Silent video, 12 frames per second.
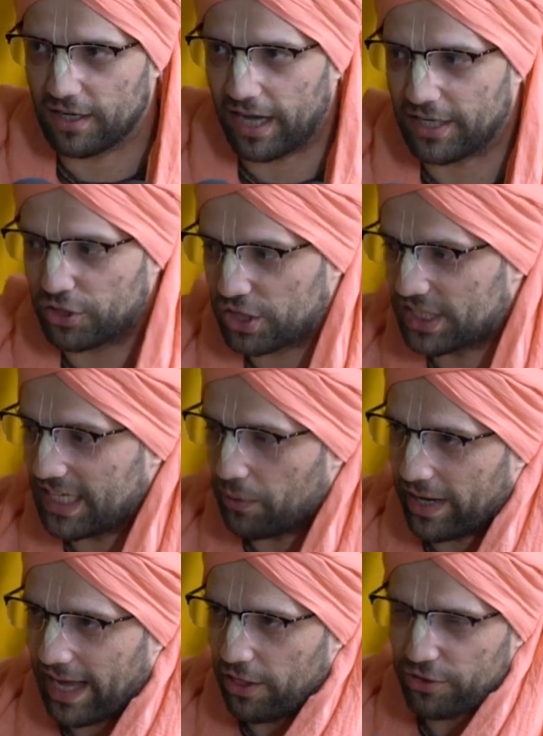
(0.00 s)
And just see,
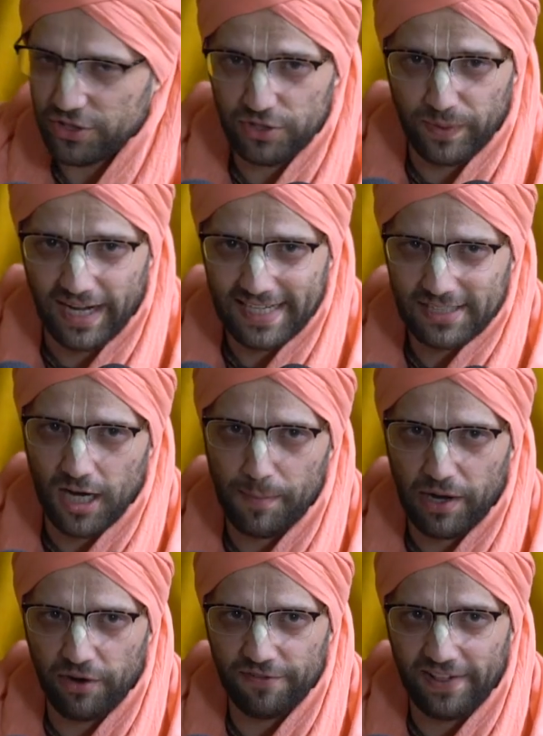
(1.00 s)
when I saw
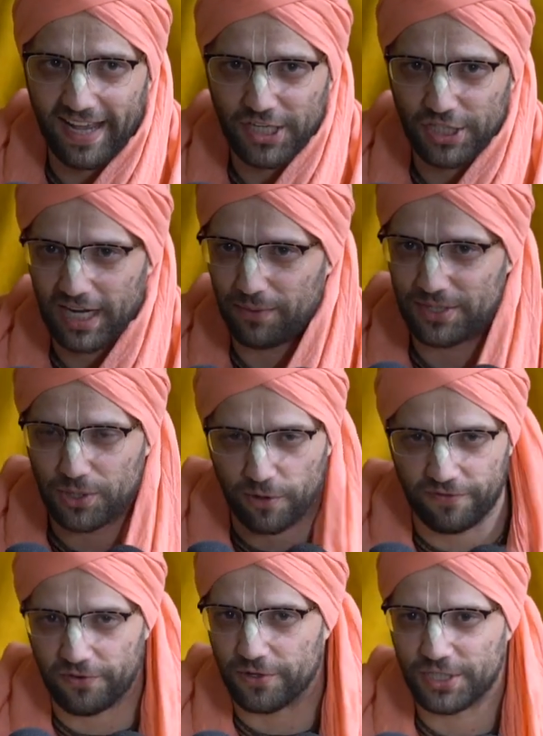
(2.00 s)
my reflection, I was so
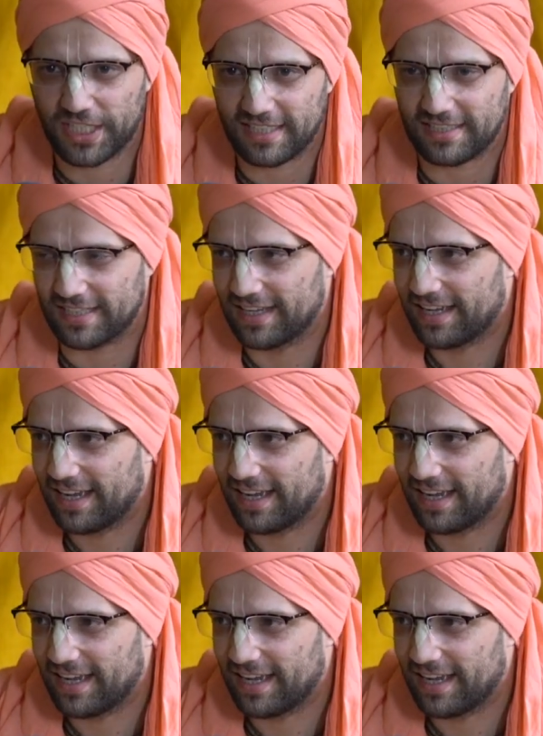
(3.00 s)
effulgent.